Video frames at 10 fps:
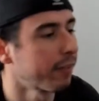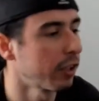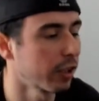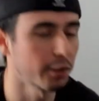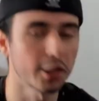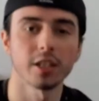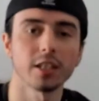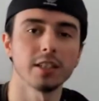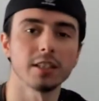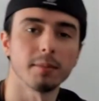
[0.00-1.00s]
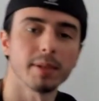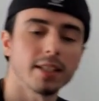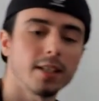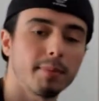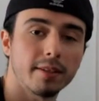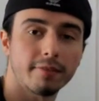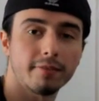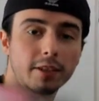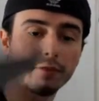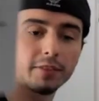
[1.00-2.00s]
fell and I was struggling to pick it up and it
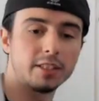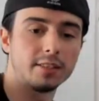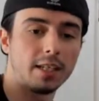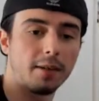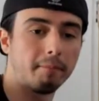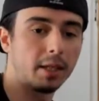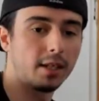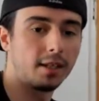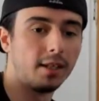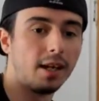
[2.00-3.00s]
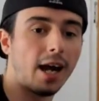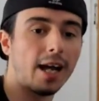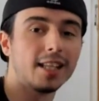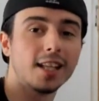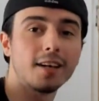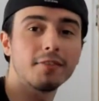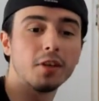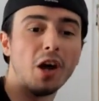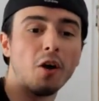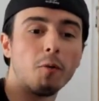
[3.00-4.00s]
fell face down. But I left
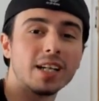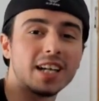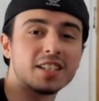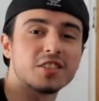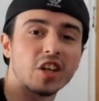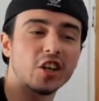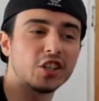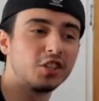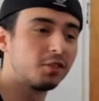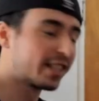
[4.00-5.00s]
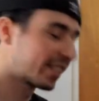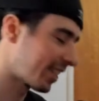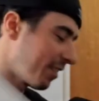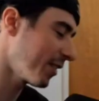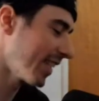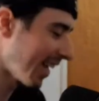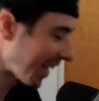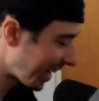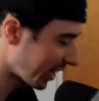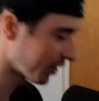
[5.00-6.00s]
when I saw you with someone
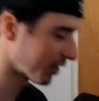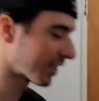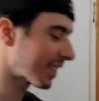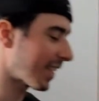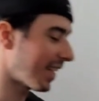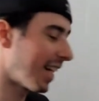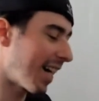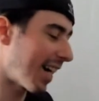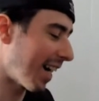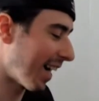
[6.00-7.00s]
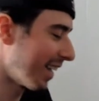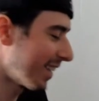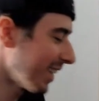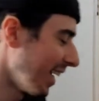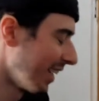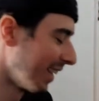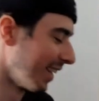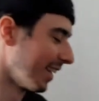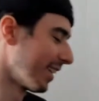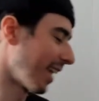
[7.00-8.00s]
else. Ha!
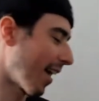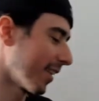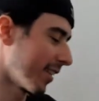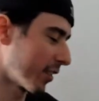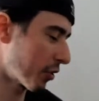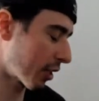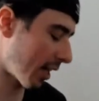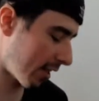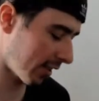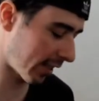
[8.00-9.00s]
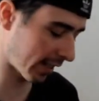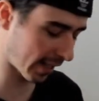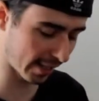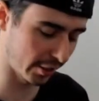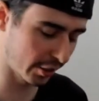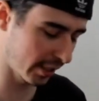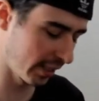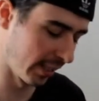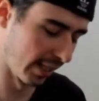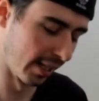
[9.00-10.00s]
That little childlike
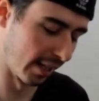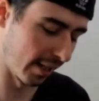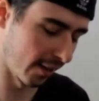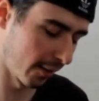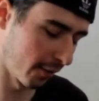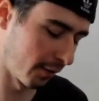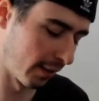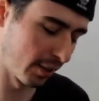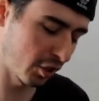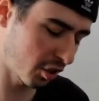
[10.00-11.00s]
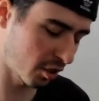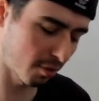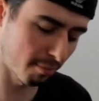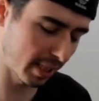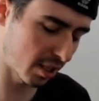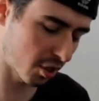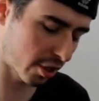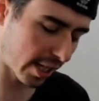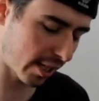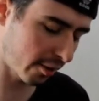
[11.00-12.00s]
energy of just being
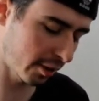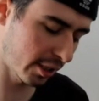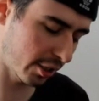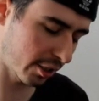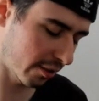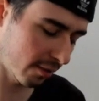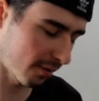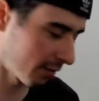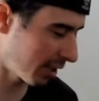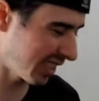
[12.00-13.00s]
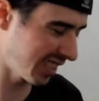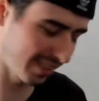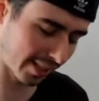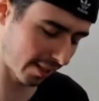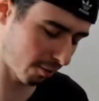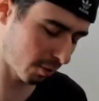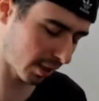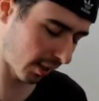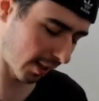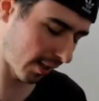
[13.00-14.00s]
childish and really like, what
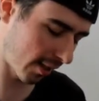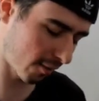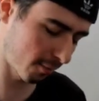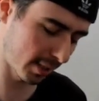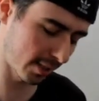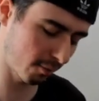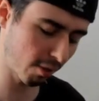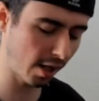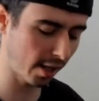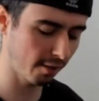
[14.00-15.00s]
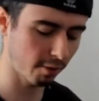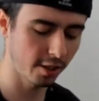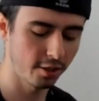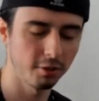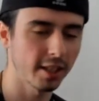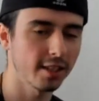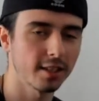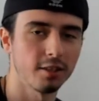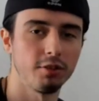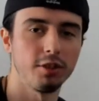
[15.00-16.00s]
the hell, man? Why? Why do that
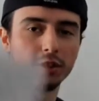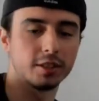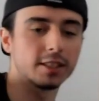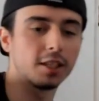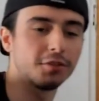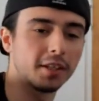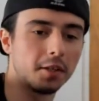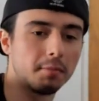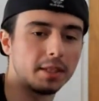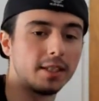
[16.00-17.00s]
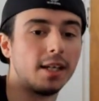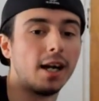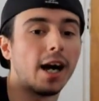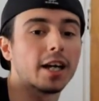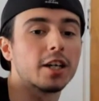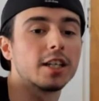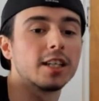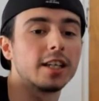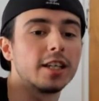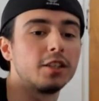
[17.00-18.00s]
to yourself and me? I
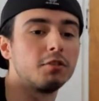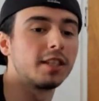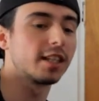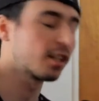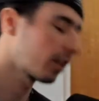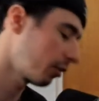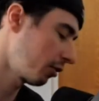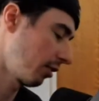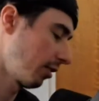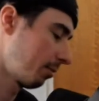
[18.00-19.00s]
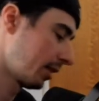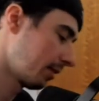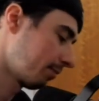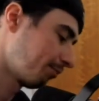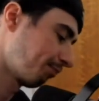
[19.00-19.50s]
couldn't let you get close to me.